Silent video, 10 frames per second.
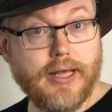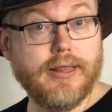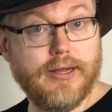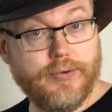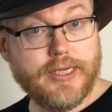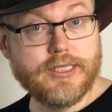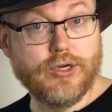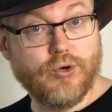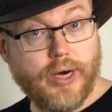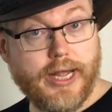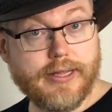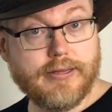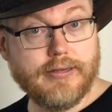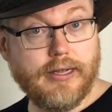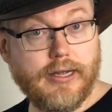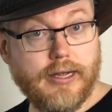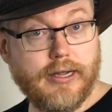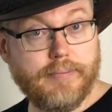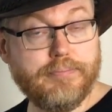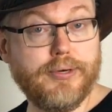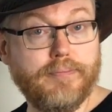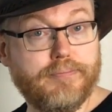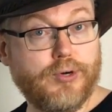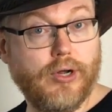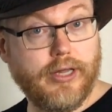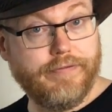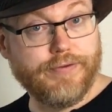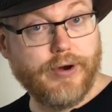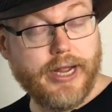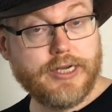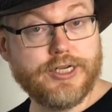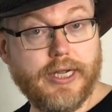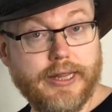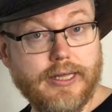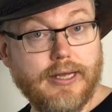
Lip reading: there is a great proliferation